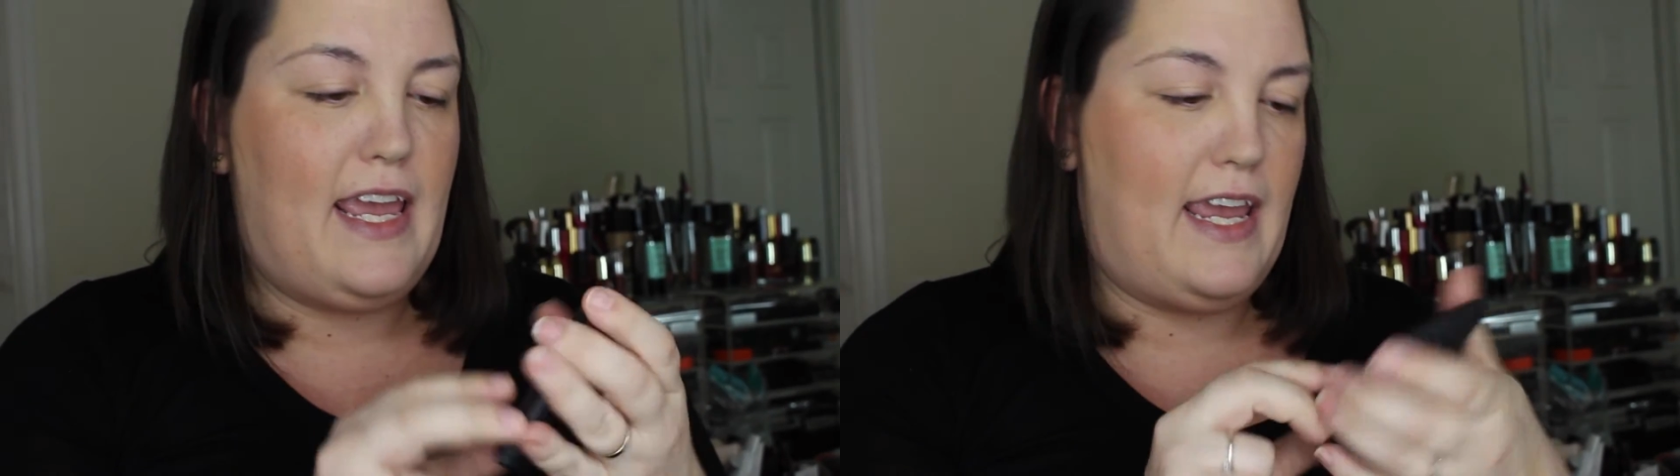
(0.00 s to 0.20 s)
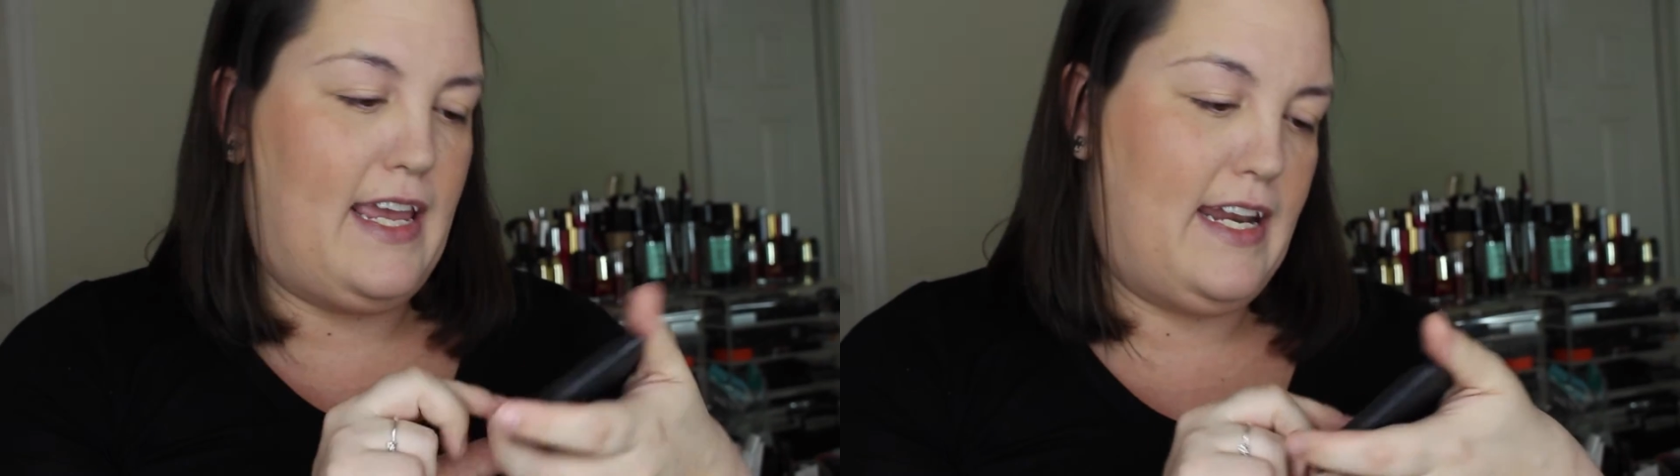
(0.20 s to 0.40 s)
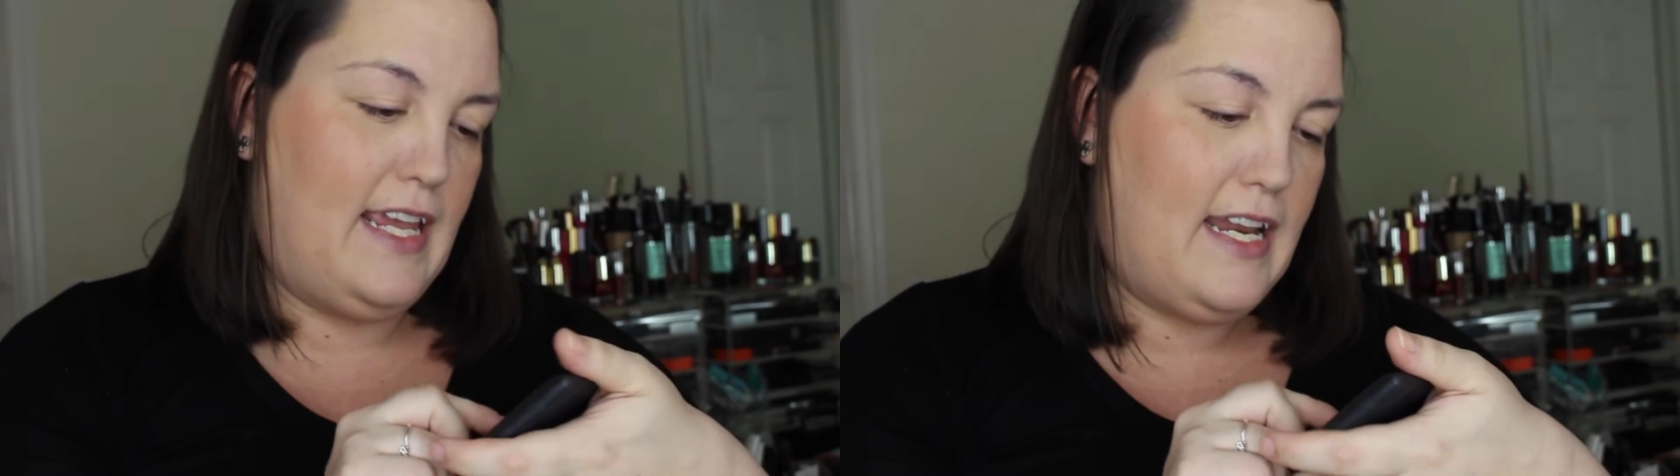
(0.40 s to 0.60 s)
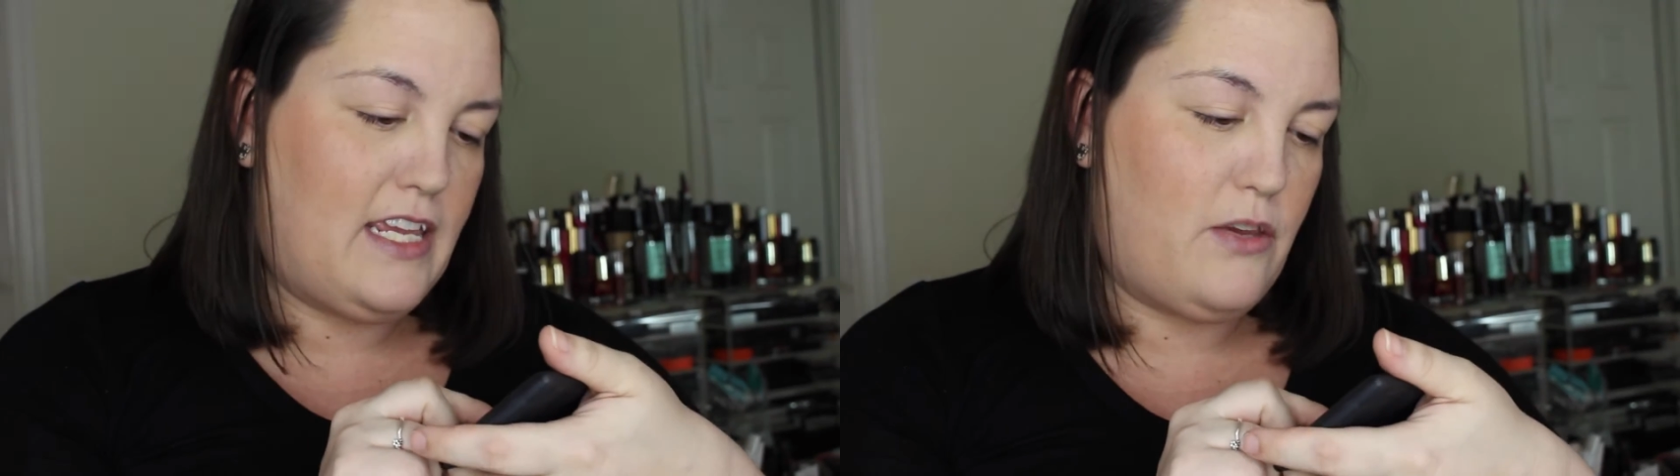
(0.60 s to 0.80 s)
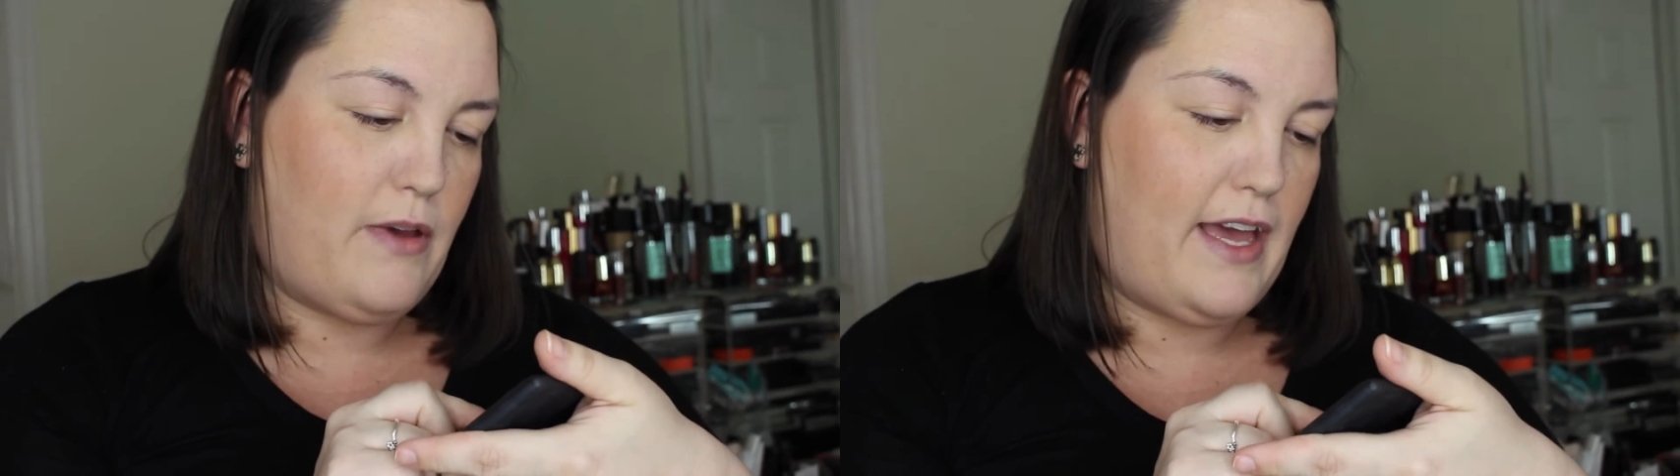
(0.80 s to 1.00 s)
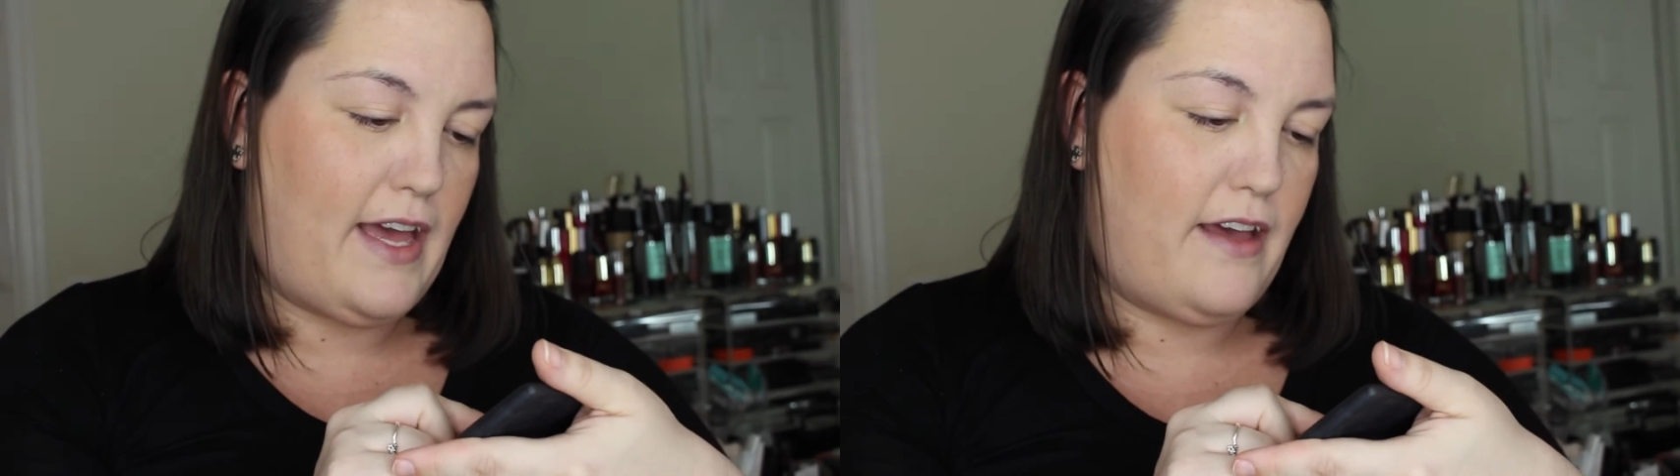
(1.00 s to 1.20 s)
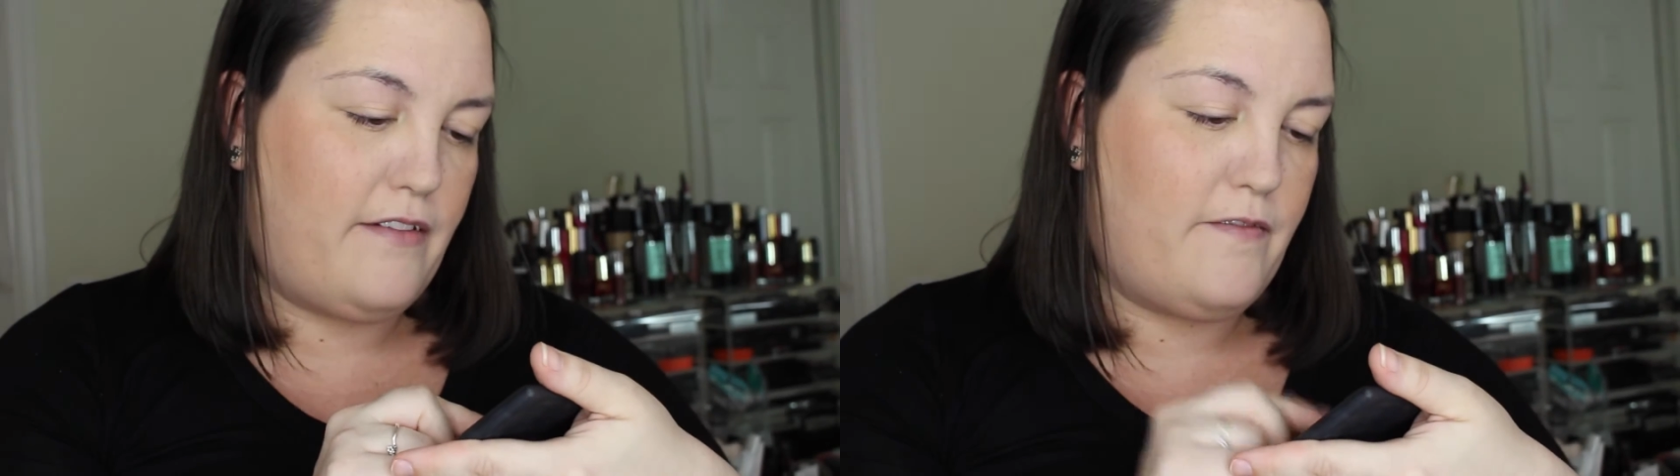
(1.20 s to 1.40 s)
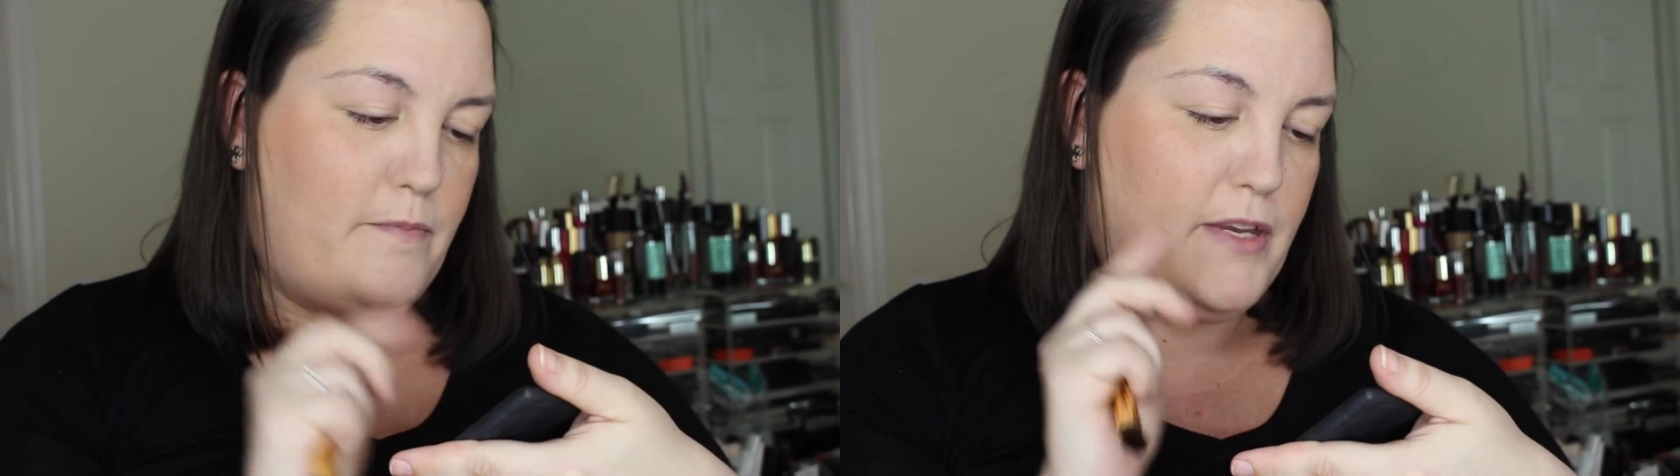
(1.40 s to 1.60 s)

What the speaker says: and in it you have